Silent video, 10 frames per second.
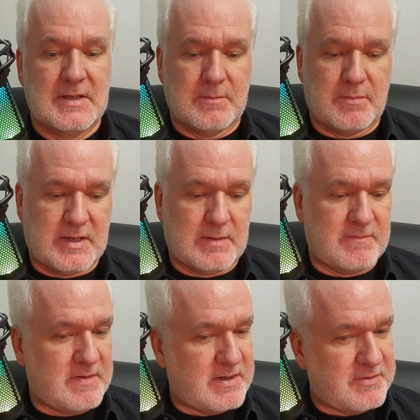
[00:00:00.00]
But I'm
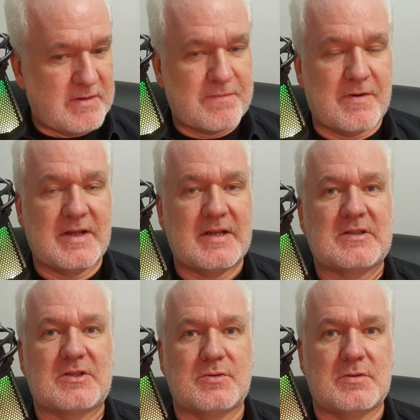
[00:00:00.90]
very afraid
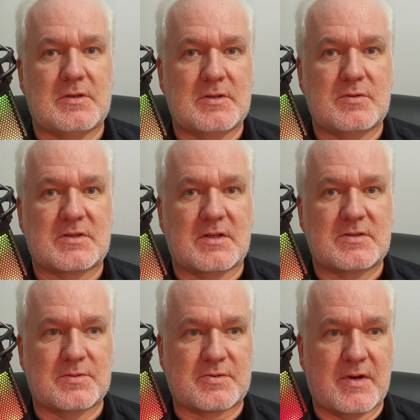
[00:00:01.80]
to lose
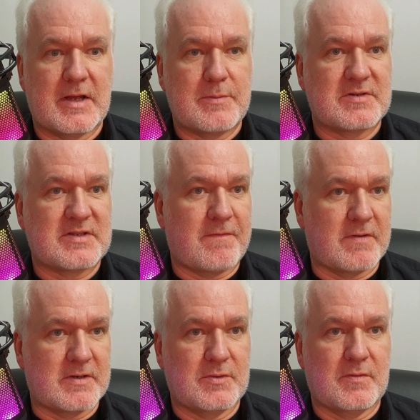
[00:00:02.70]
subscribers if
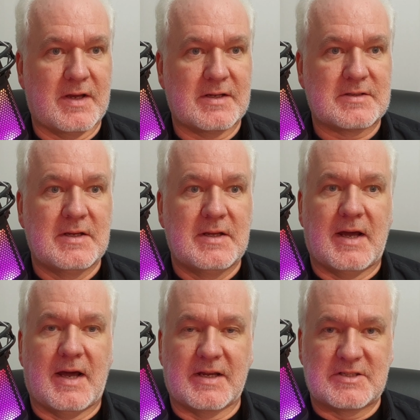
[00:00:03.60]
I do that.
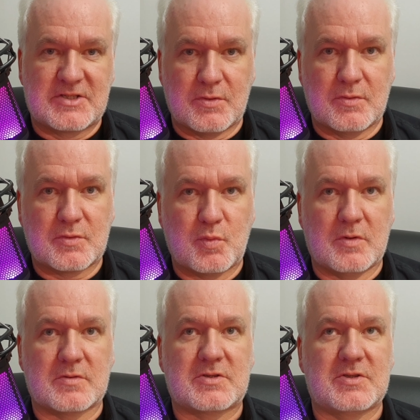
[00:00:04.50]
I don't
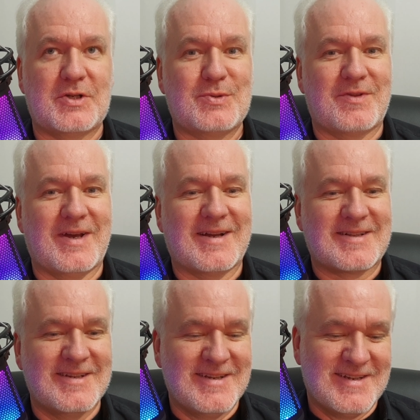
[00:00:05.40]
want to do that.
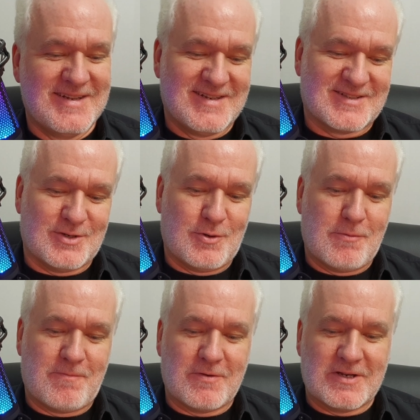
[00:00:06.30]
So
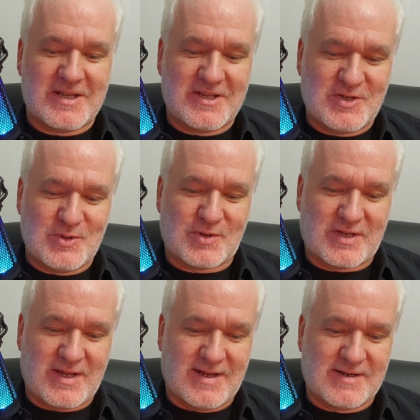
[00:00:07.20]
hopefully you
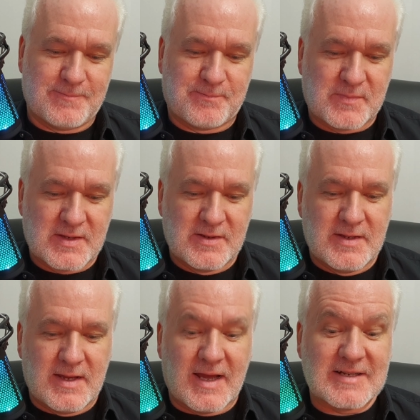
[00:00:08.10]
can
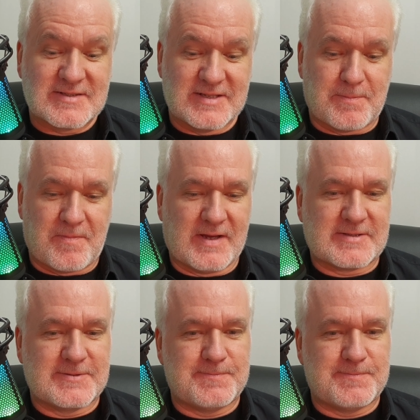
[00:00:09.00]
accept that.